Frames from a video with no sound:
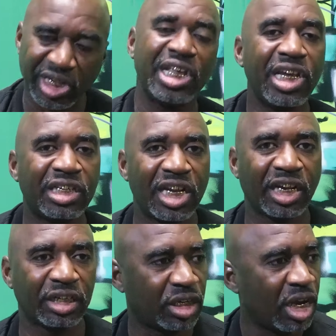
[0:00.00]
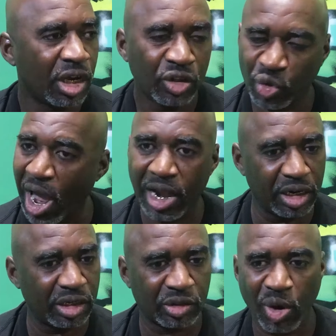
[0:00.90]
You see these niggas
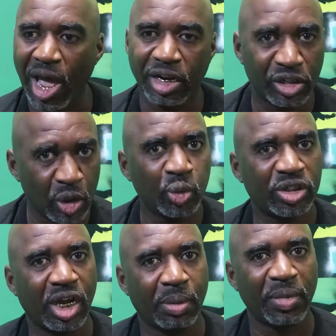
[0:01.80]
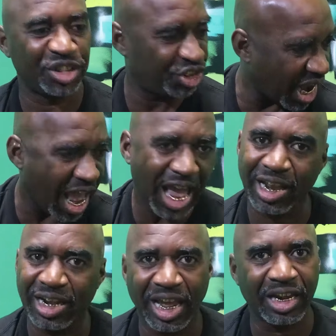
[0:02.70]
trying to trying to do something and
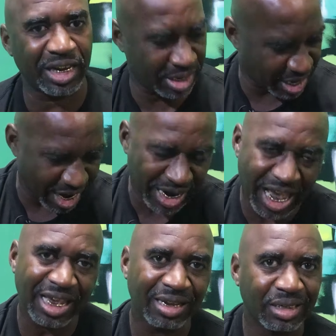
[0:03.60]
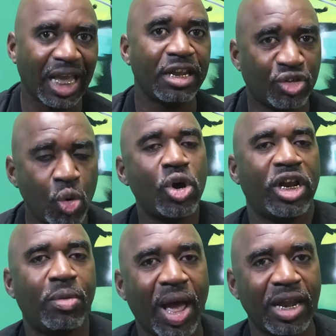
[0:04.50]
shine and and, and they they
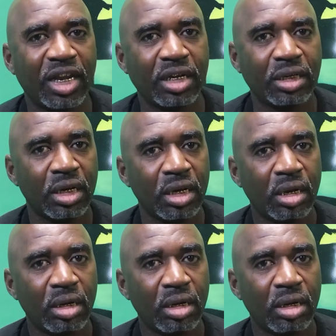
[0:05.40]
doing it, my nigga.